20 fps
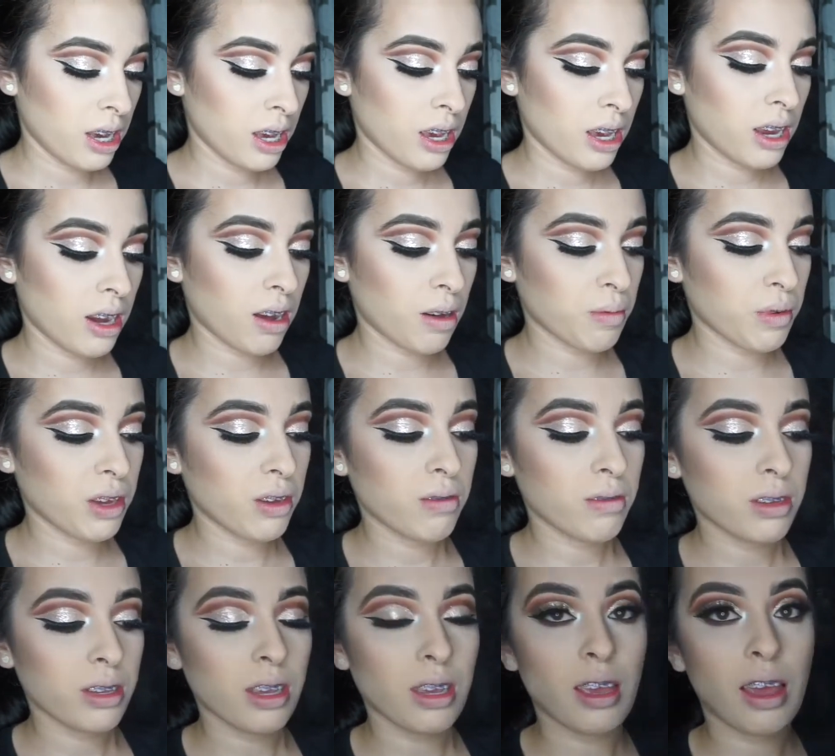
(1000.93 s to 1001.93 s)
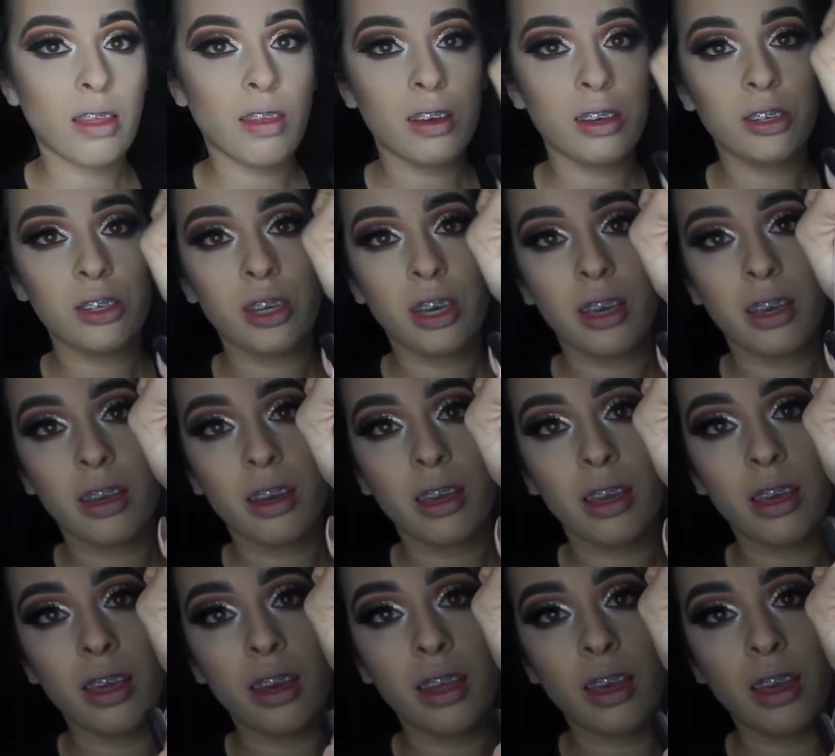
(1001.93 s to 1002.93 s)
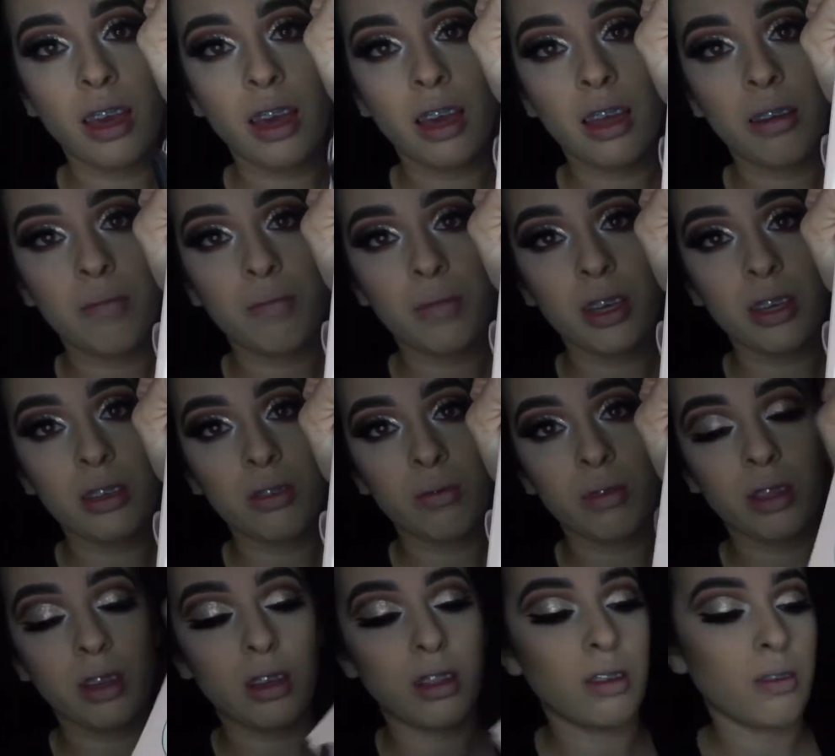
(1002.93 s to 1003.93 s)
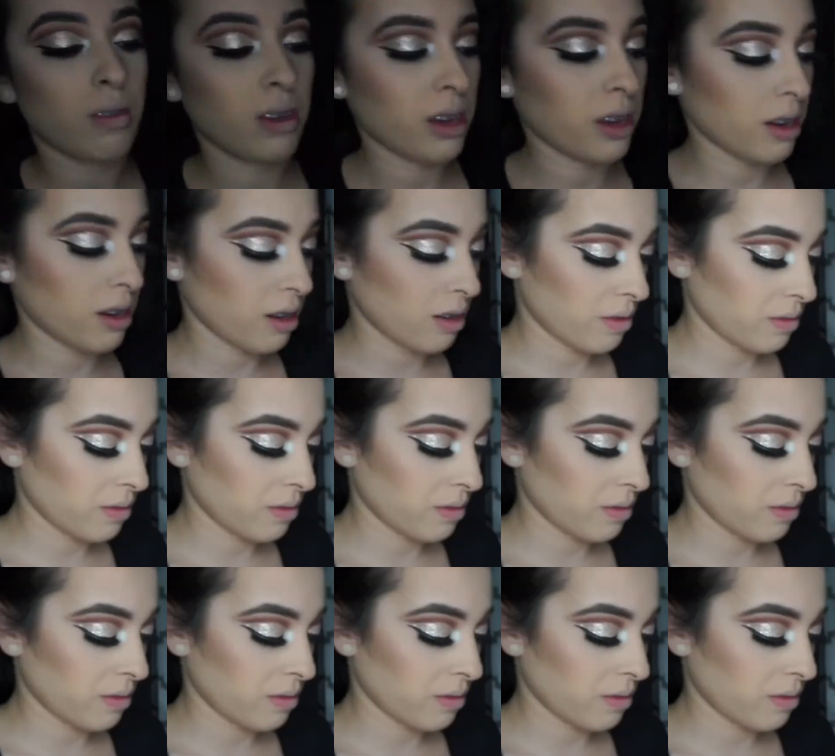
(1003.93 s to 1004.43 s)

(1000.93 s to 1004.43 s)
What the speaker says: and I'll be using the shade Kitty Cat mixed with Glow Getter.